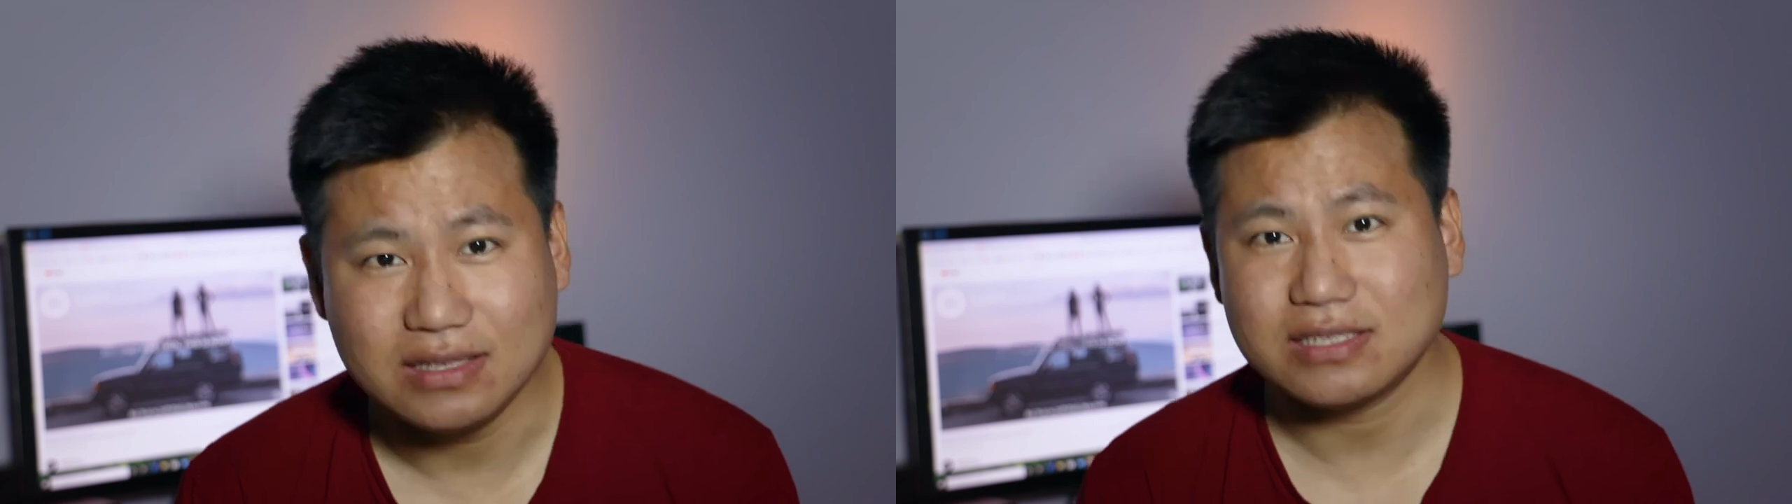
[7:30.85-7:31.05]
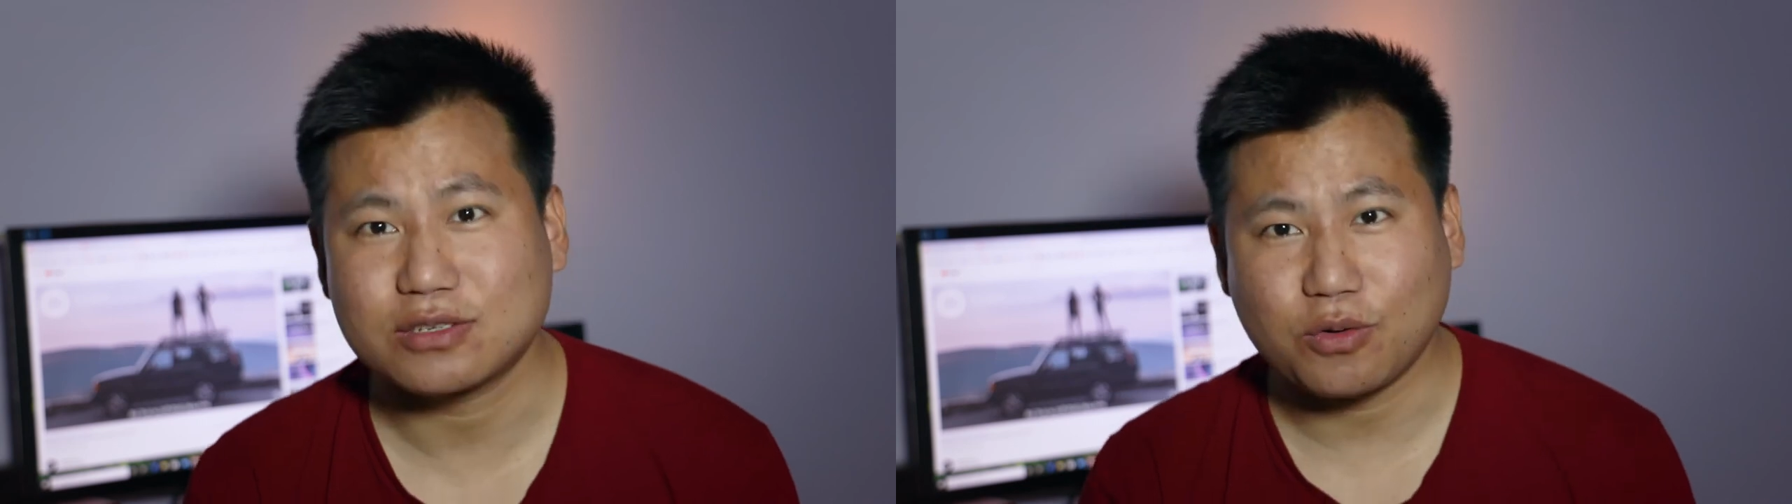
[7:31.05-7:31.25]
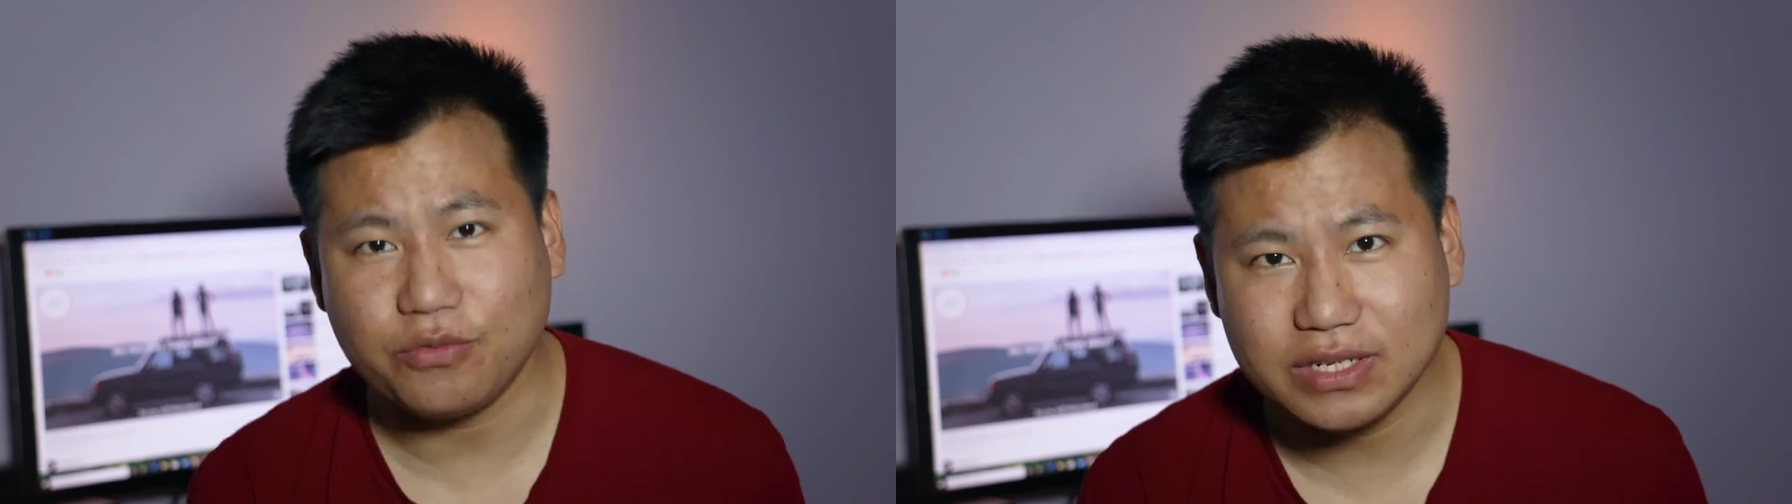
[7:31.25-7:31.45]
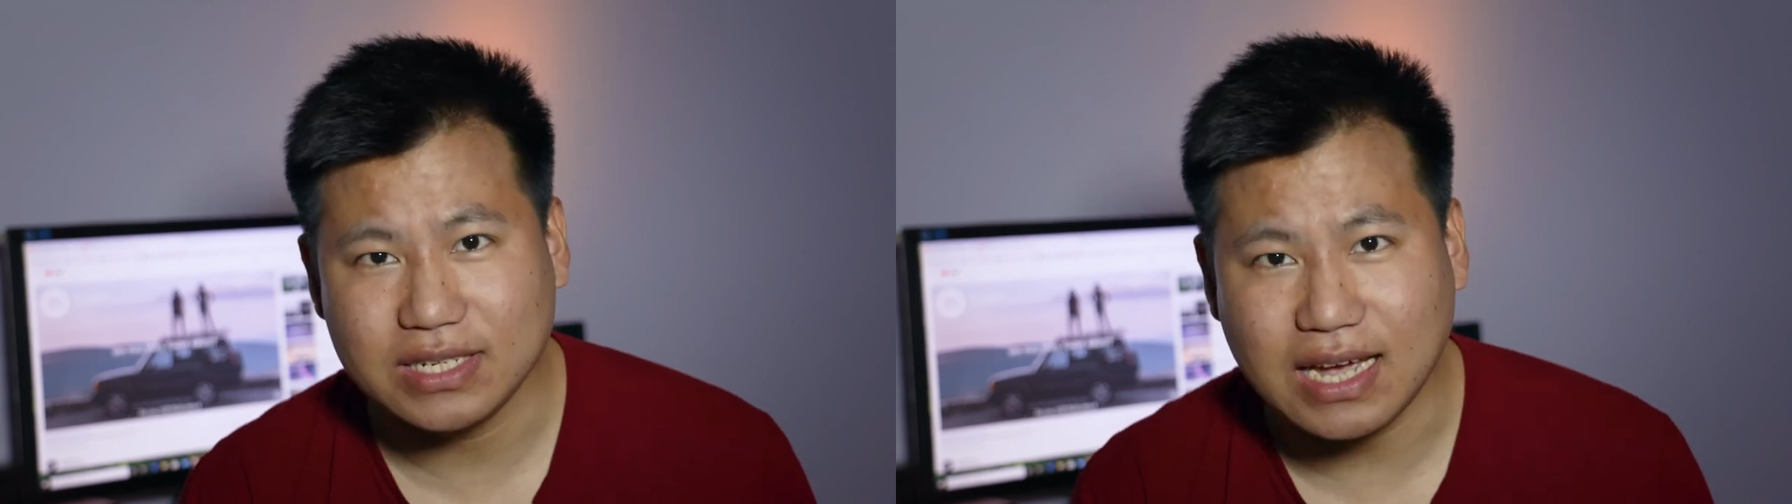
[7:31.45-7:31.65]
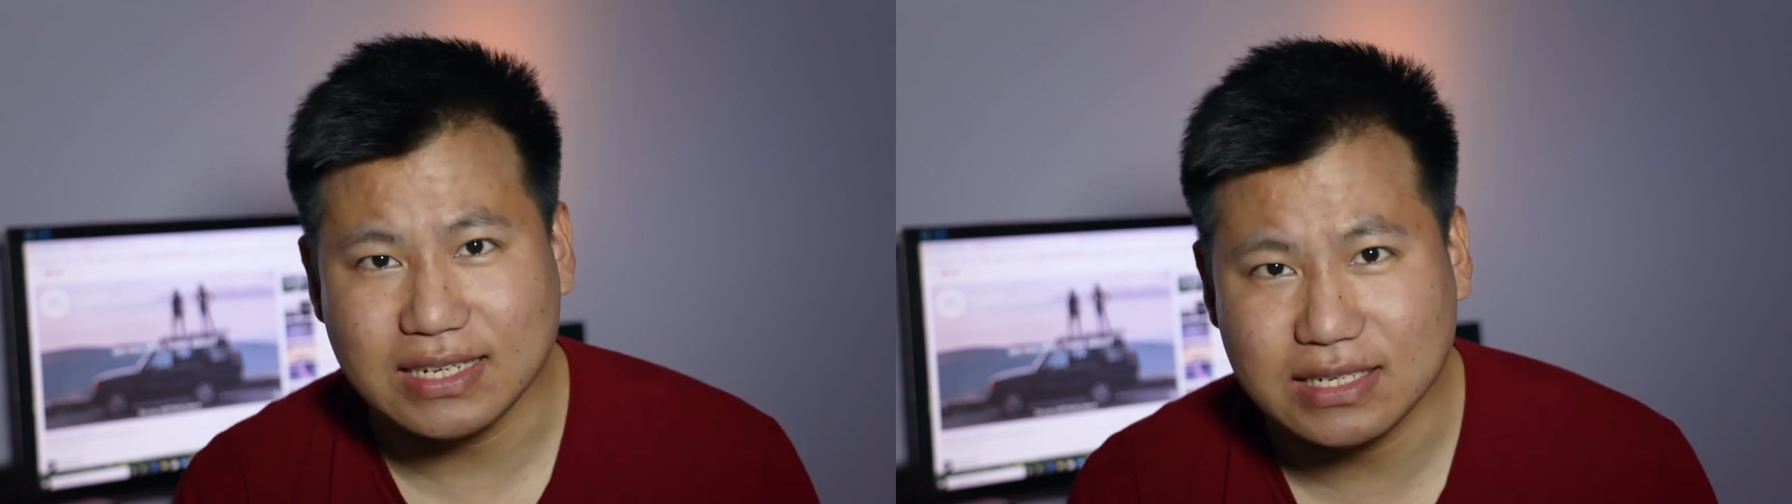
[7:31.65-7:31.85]
This
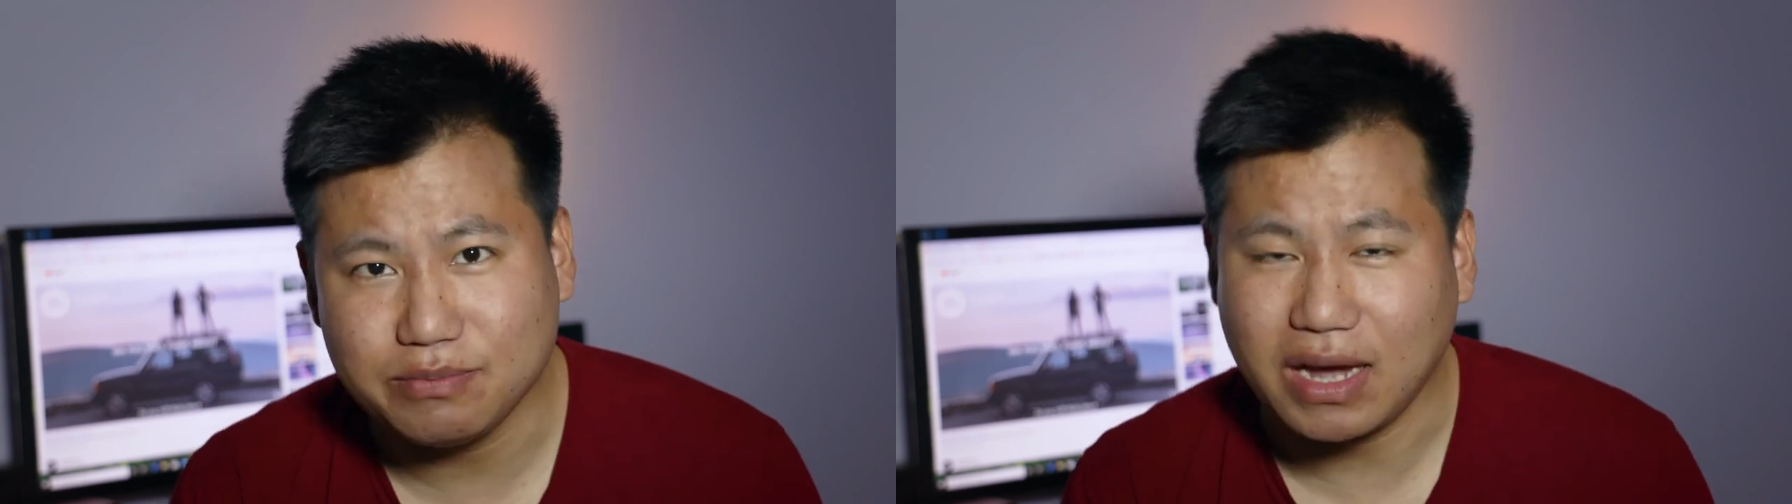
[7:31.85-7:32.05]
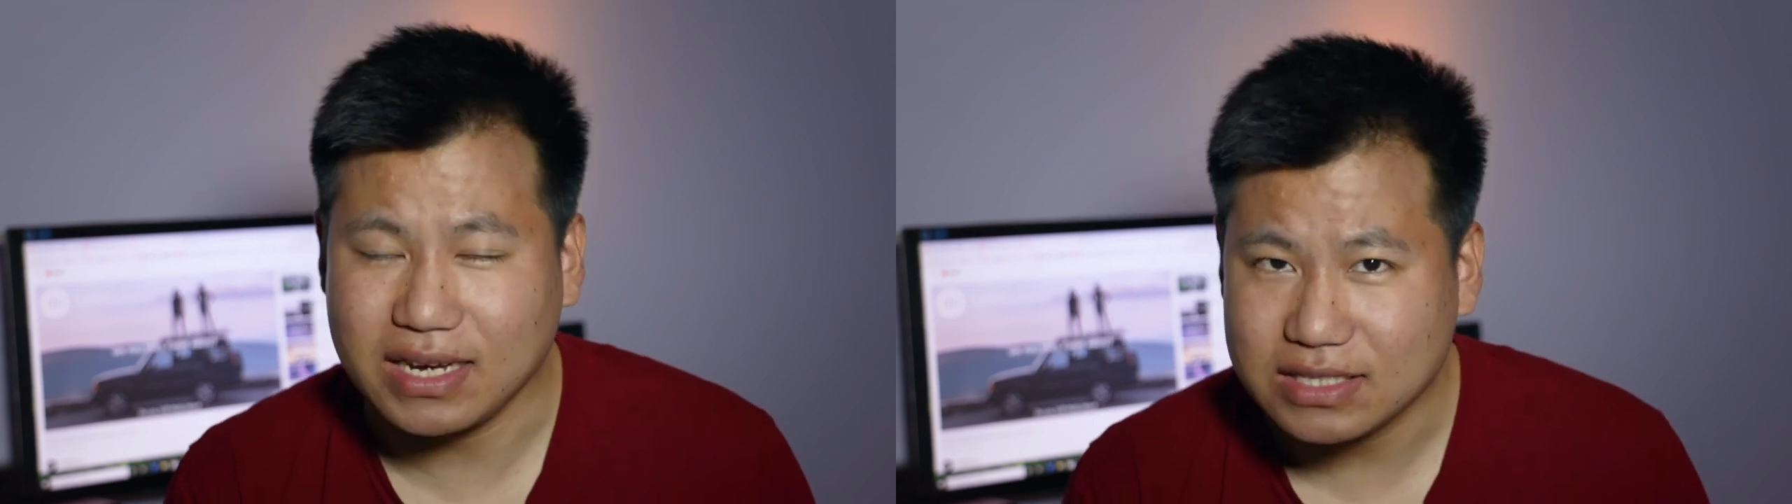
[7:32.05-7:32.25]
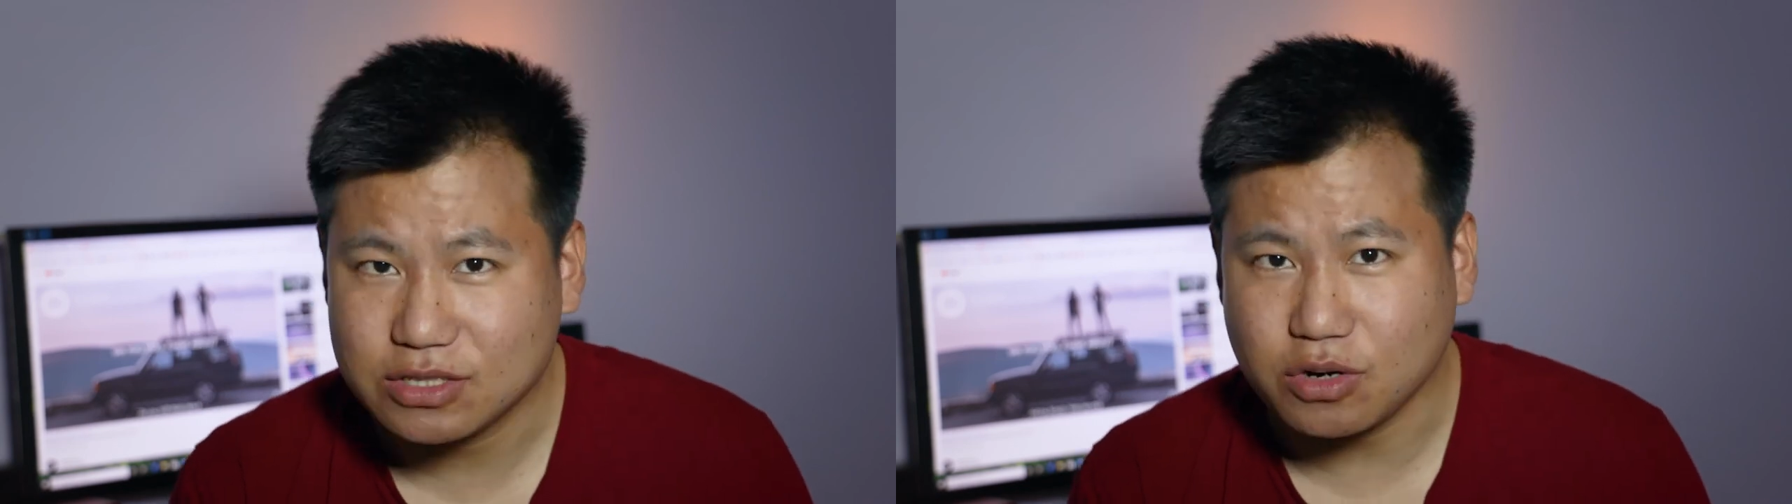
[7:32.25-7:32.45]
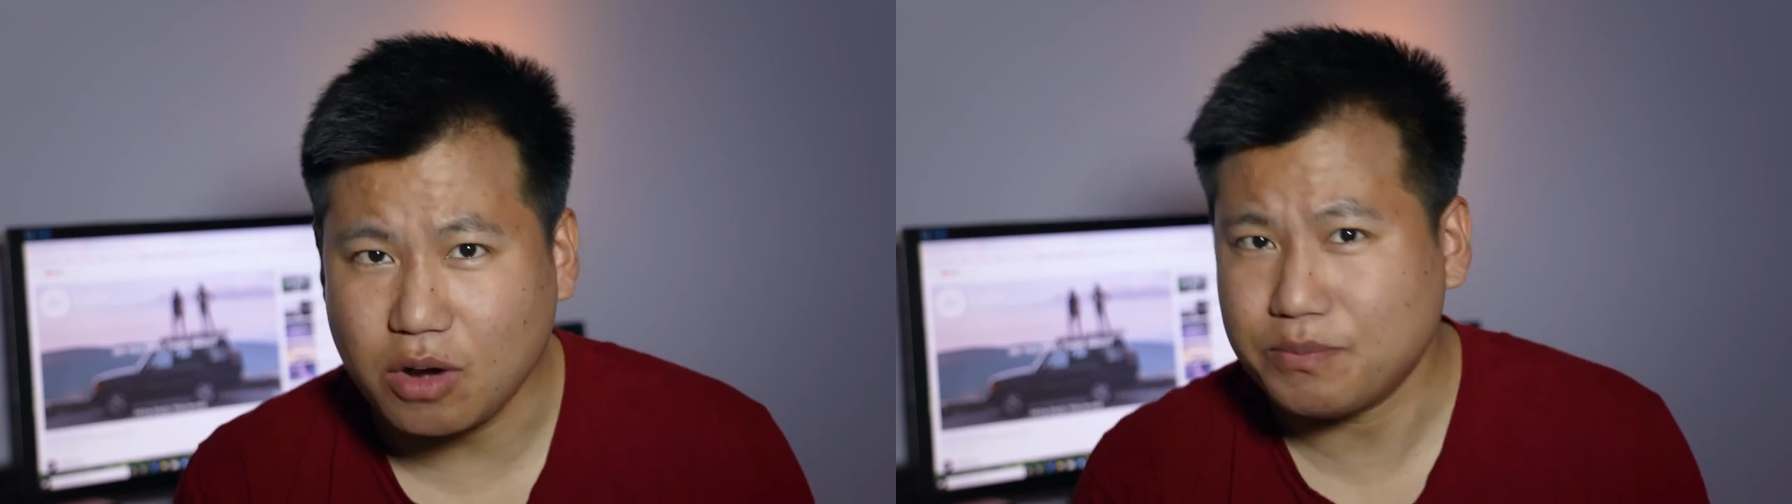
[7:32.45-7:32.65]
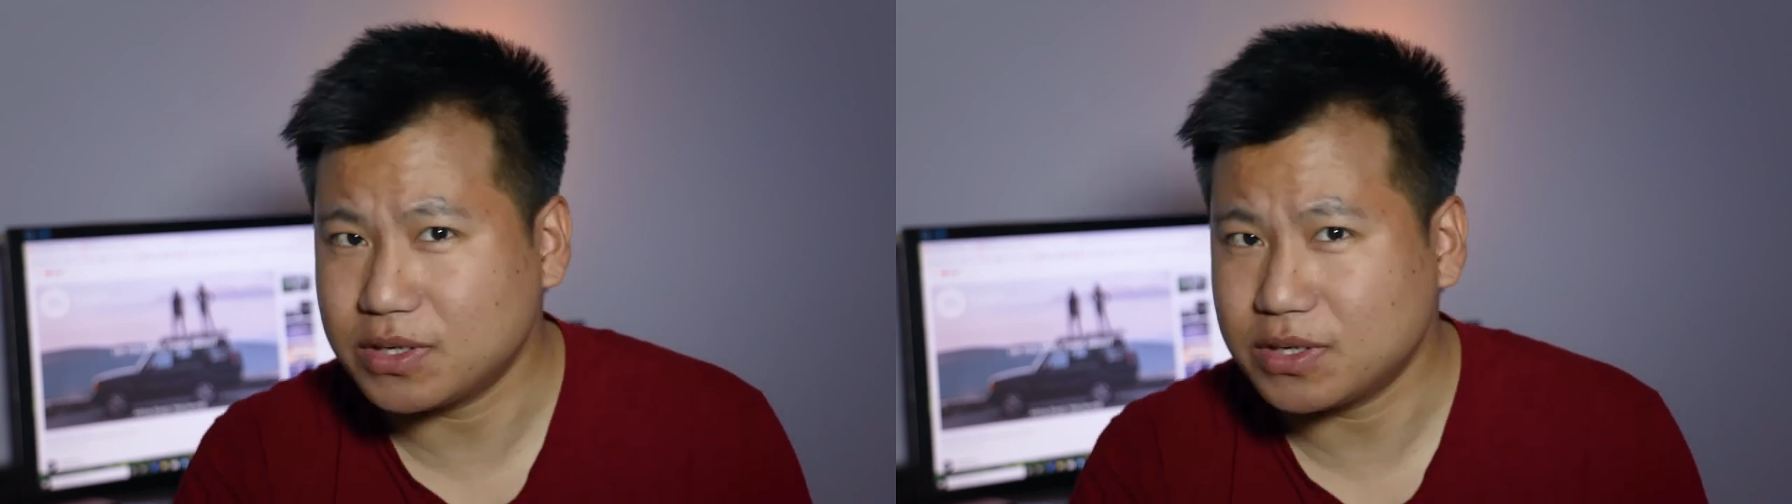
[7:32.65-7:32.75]
COVID-19 might stop,